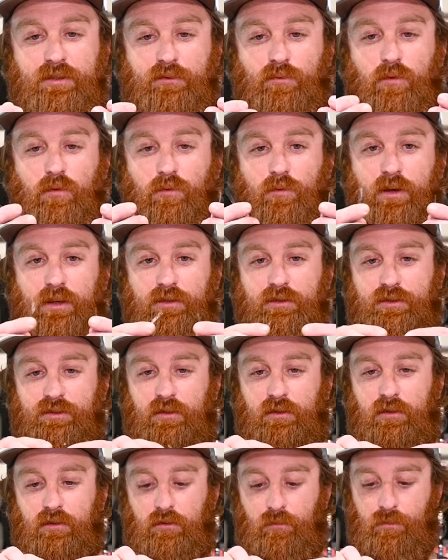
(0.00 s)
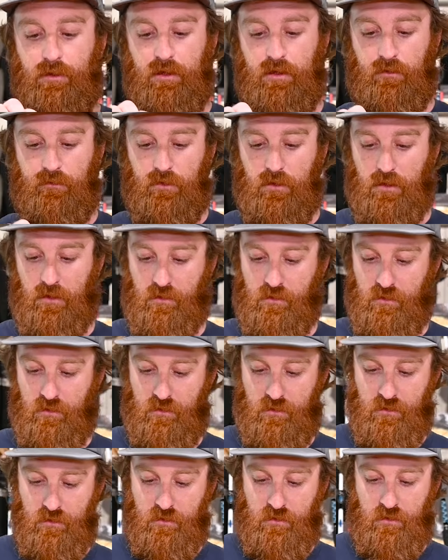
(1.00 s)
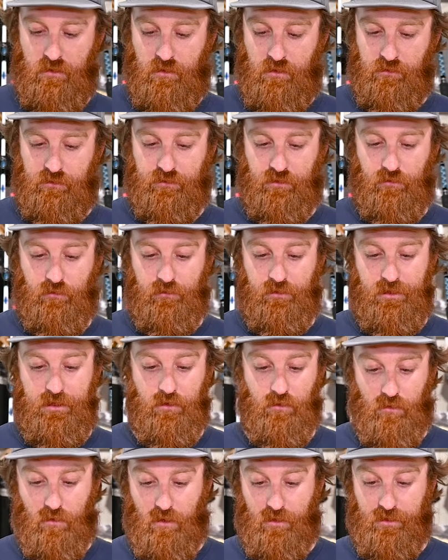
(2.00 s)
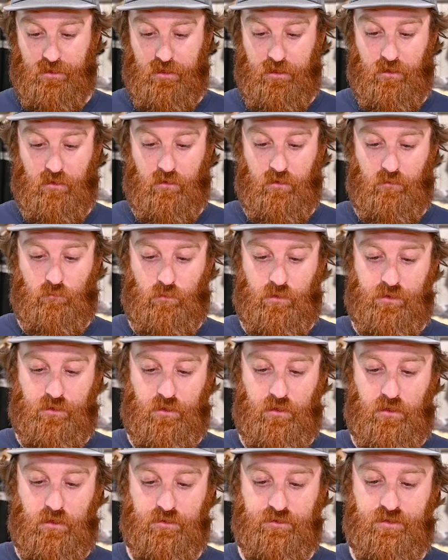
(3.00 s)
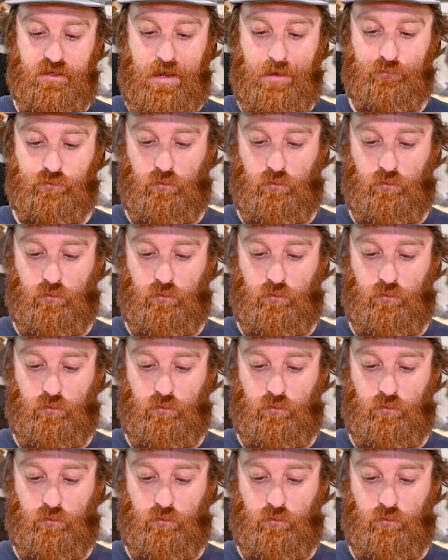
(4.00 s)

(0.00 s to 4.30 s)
is we'll rig just a little bit of a little leader on here with a snap